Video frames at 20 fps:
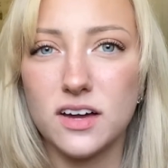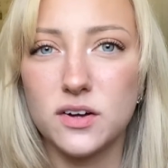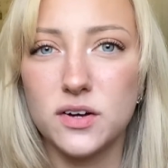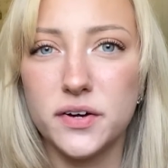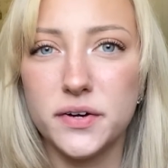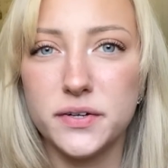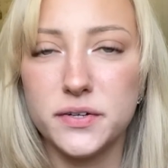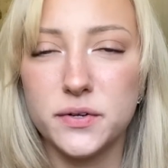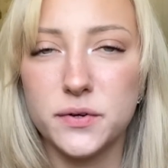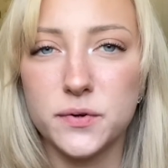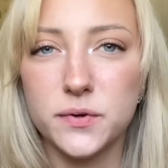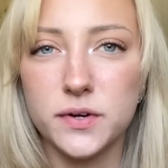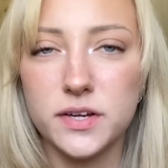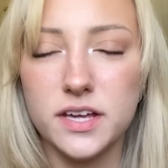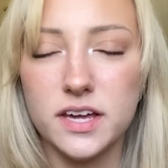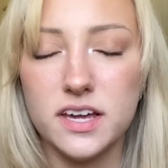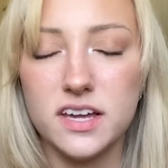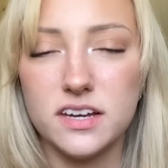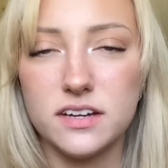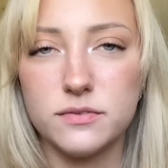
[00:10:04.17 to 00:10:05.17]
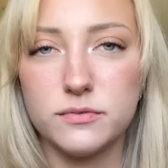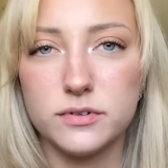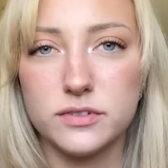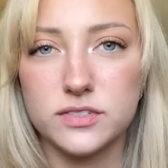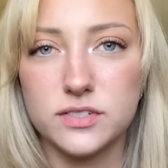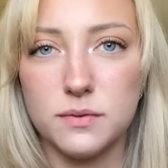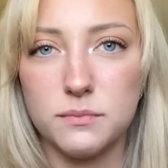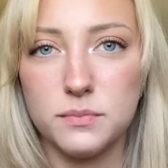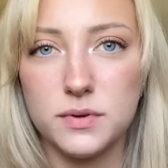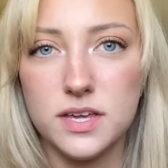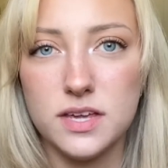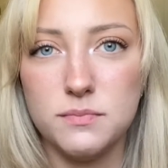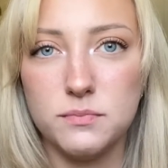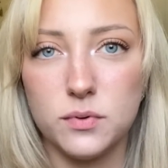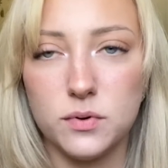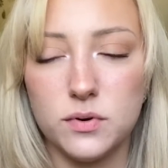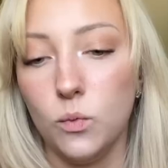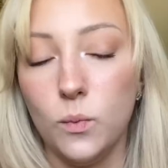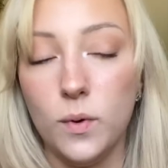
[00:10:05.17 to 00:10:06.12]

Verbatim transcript: could create for some people.